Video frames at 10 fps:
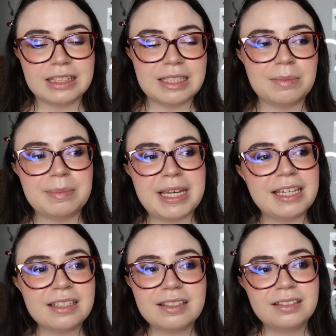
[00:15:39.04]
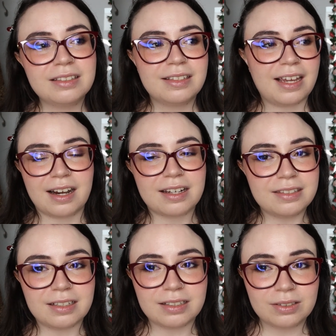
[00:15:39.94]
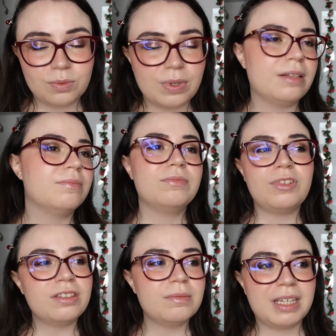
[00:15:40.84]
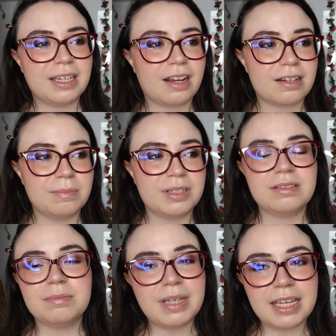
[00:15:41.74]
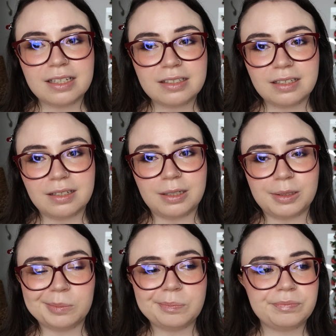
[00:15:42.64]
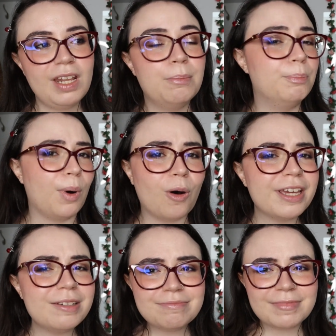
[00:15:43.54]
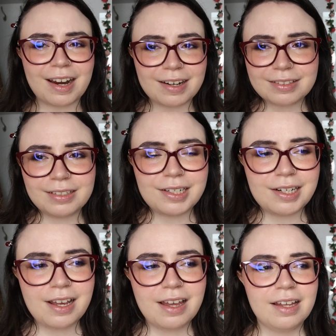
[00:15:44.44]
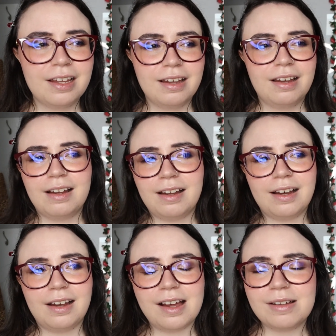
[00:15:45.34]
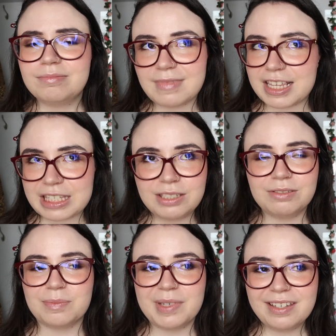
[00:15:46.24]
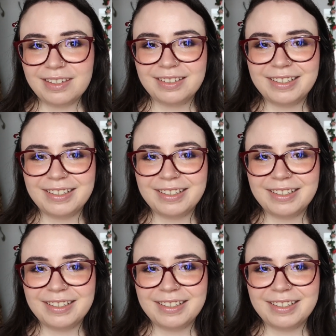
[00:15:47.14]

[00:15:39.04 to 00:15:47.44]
the main character, well, not the main character, but the main boy character, excuse me.